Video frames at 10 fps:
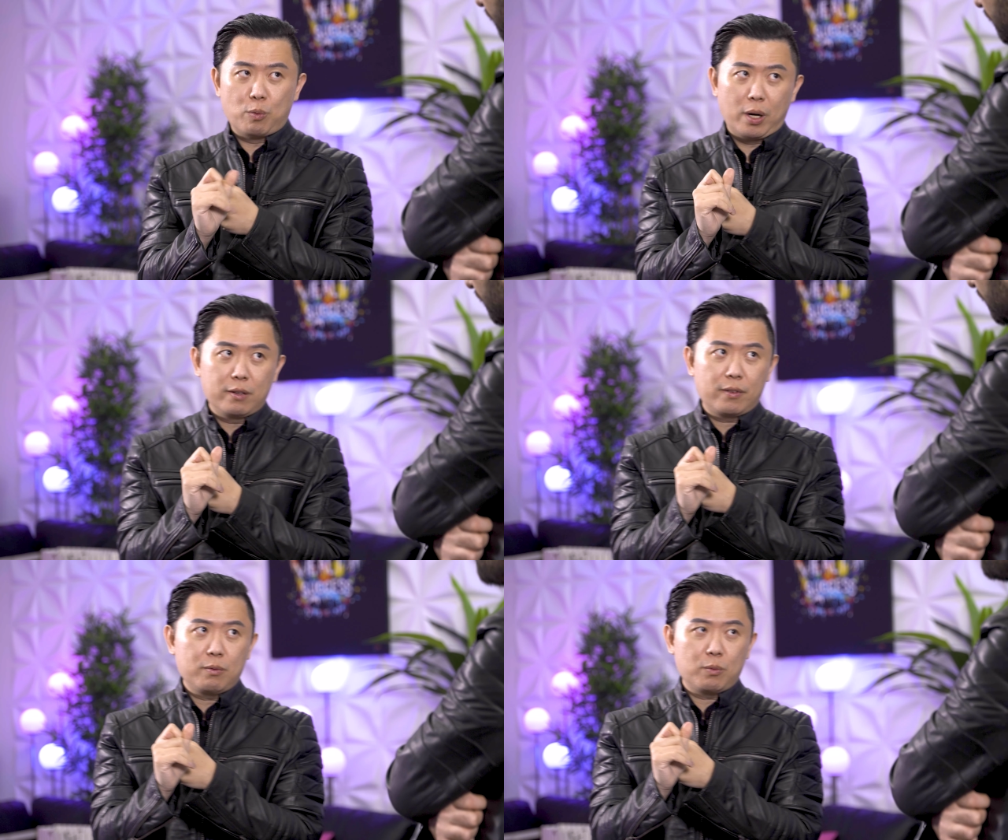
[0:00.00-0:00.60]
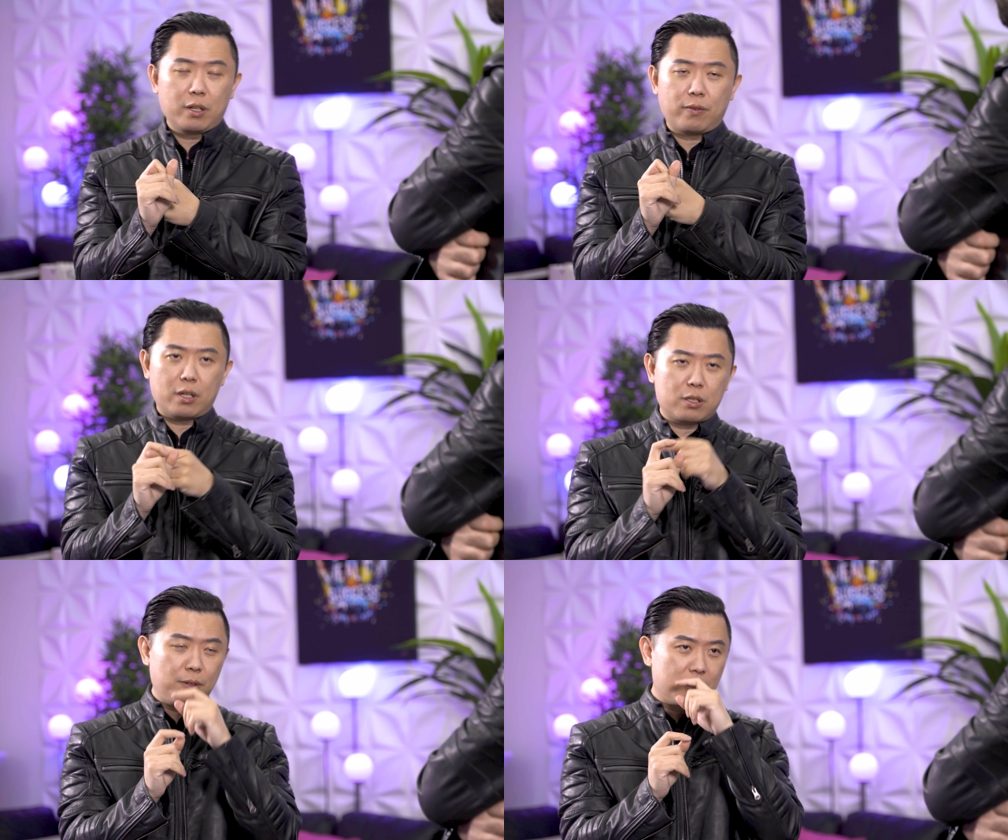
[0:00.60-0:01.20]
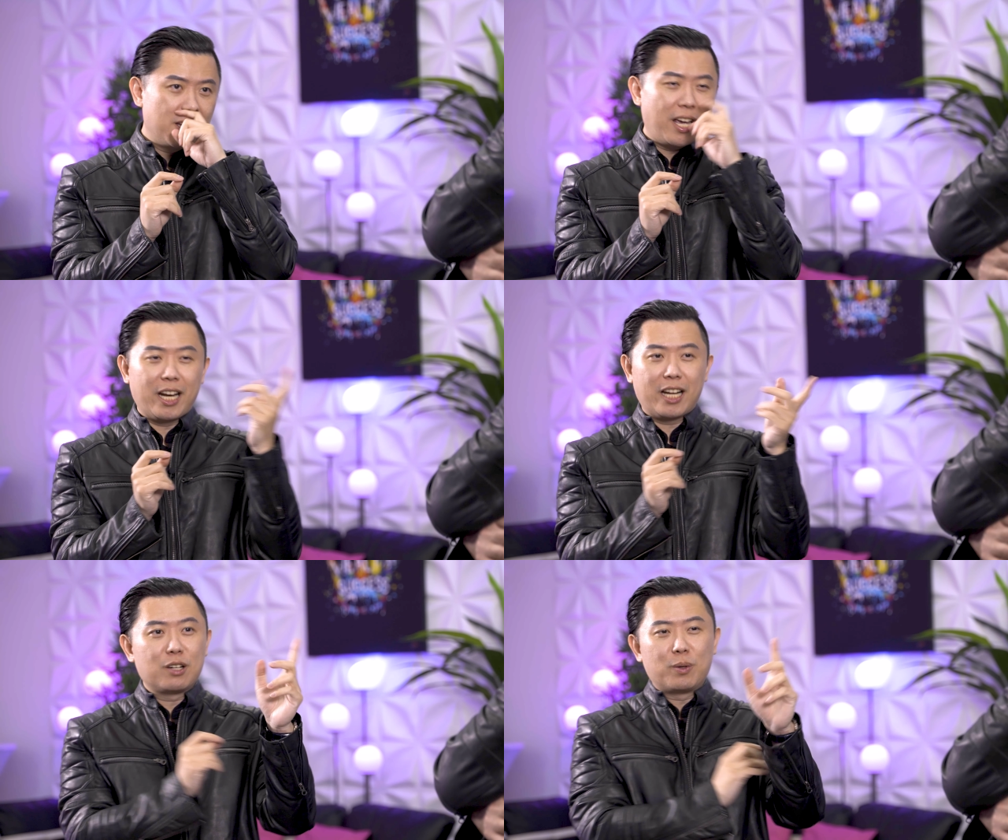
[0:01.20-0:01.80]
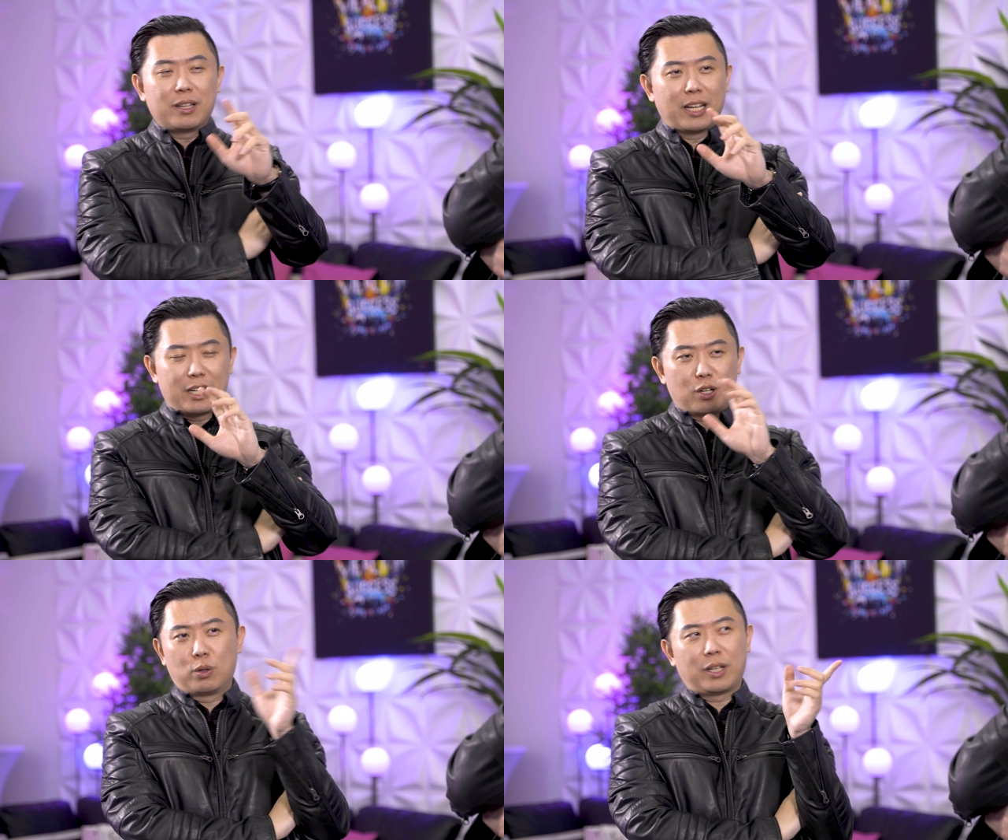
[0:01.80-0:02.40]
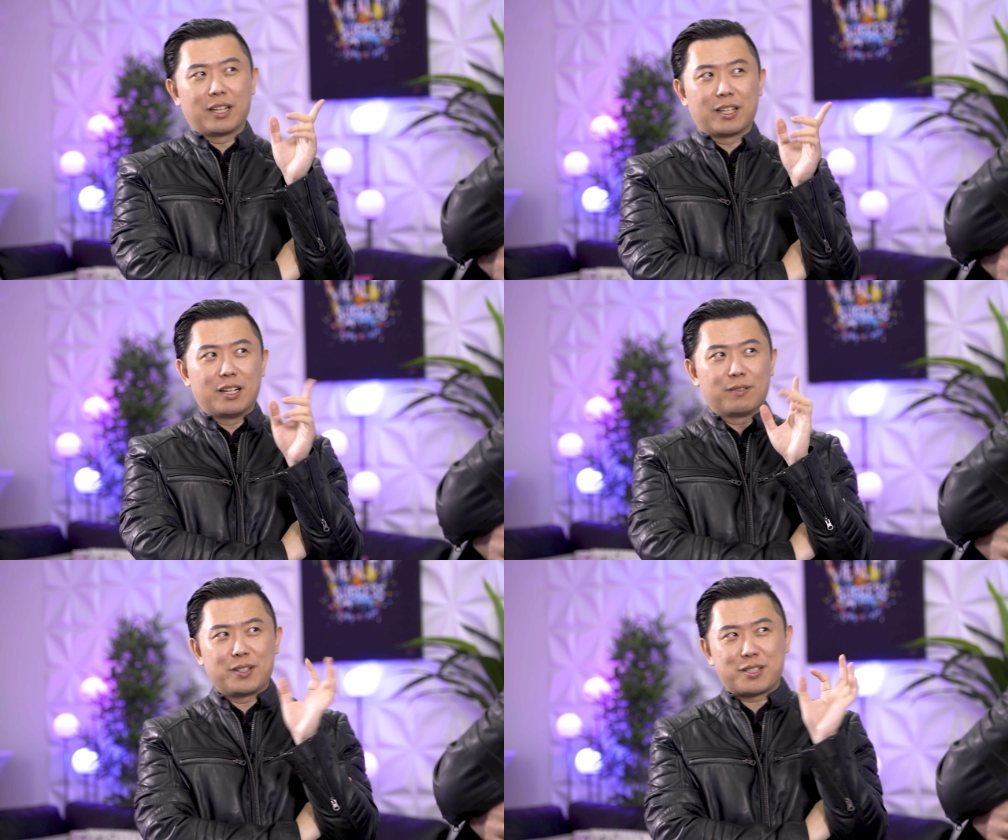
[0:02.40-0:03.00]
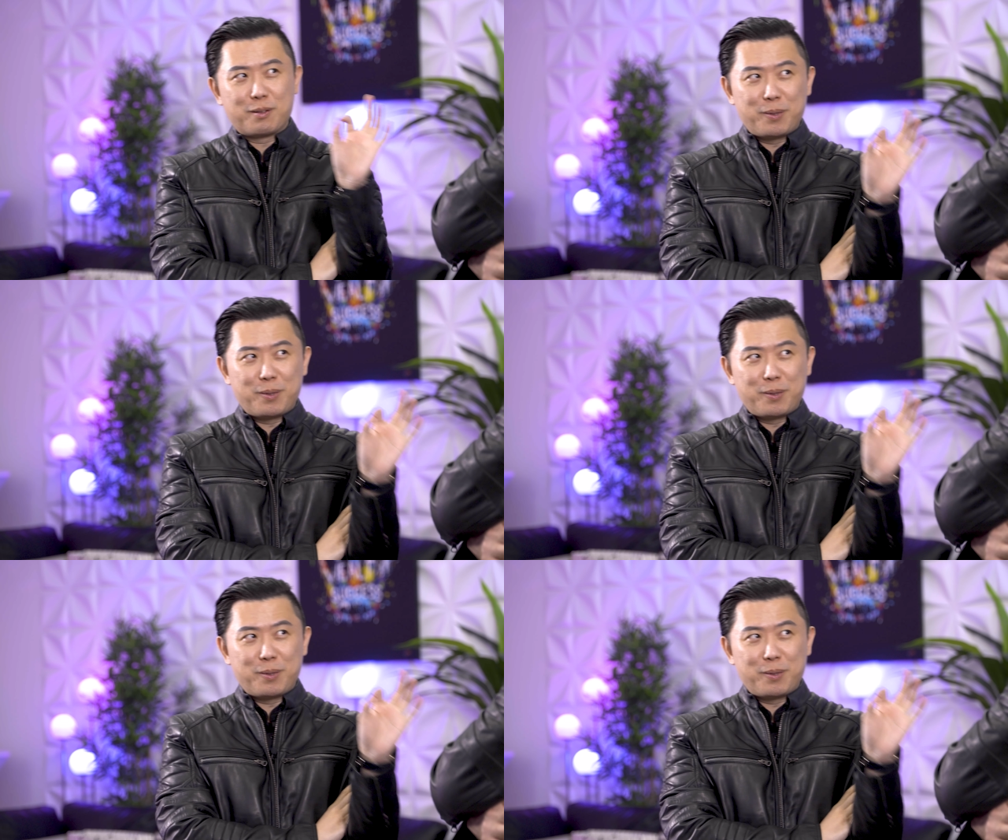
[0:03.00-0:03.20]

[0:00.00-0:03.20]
one of them, one of the philosophies. Another quote I love, it's a little